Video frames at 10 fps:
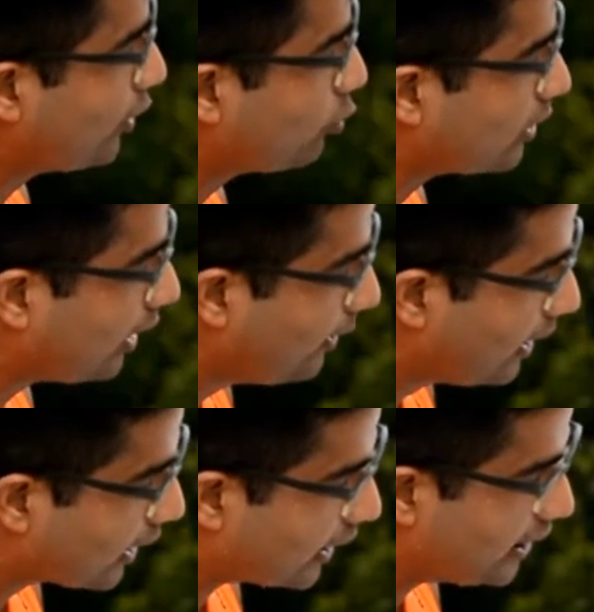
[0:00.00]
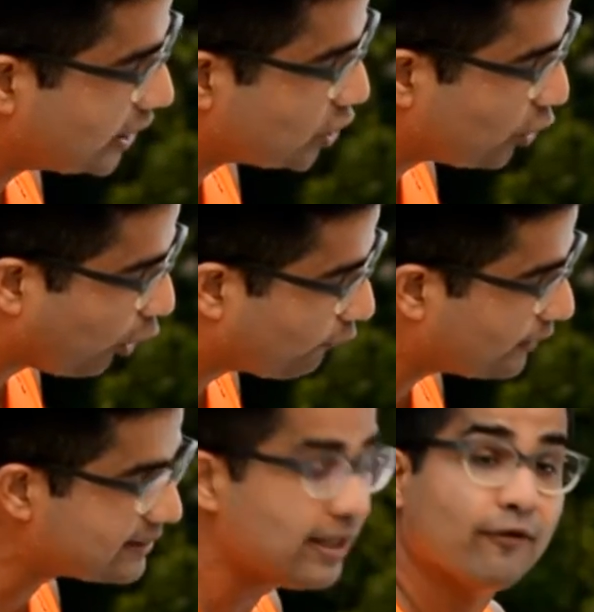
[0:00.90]
to the condition of
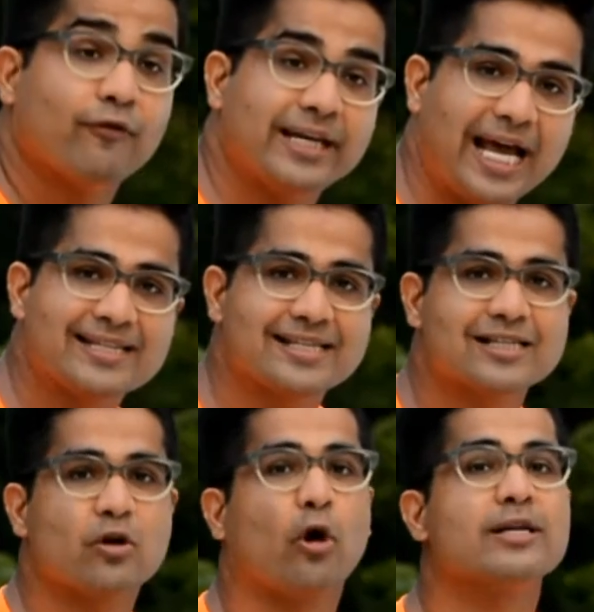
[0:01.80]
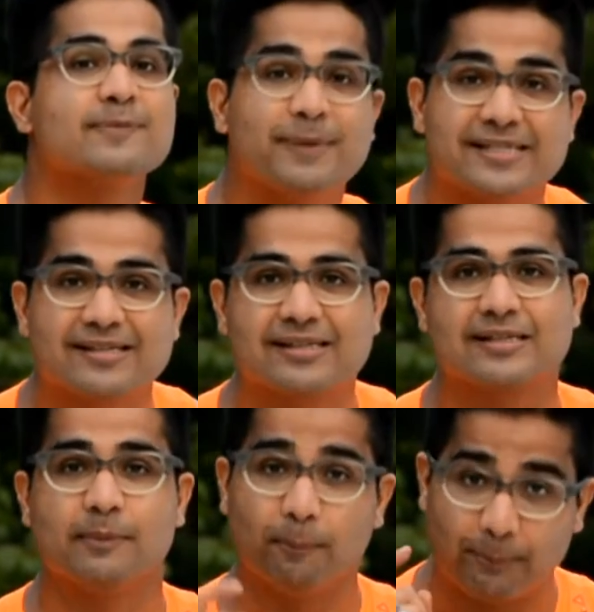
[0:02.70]
his finances or his
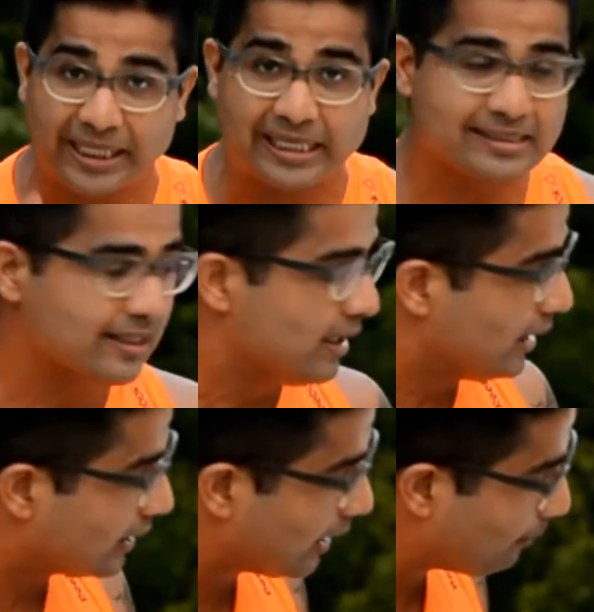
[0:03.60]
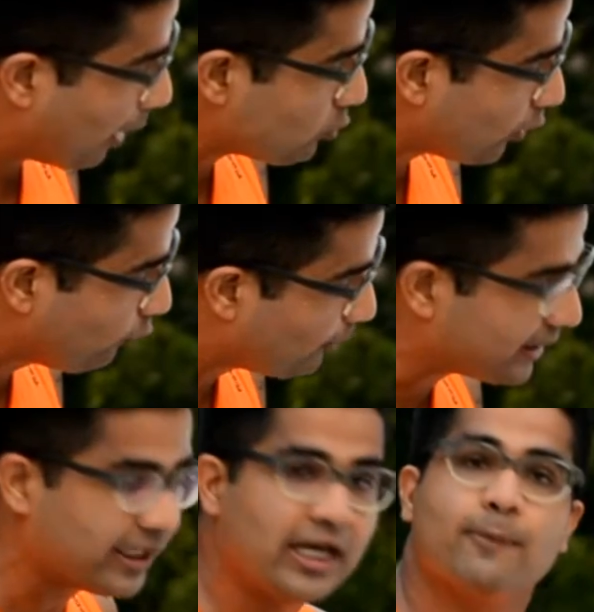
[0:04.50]
businesses, because the amount of
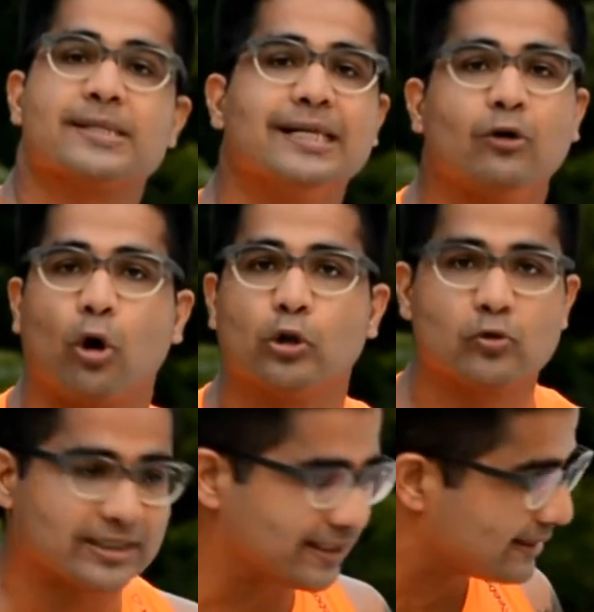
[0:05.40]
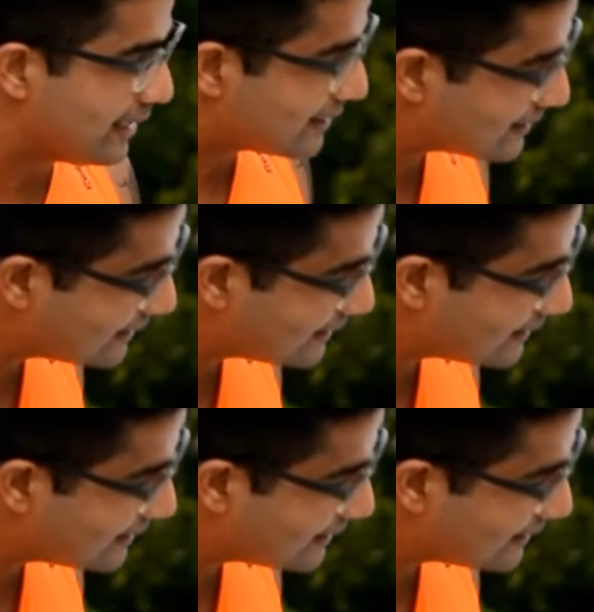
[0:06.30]
mercury represent all those things. So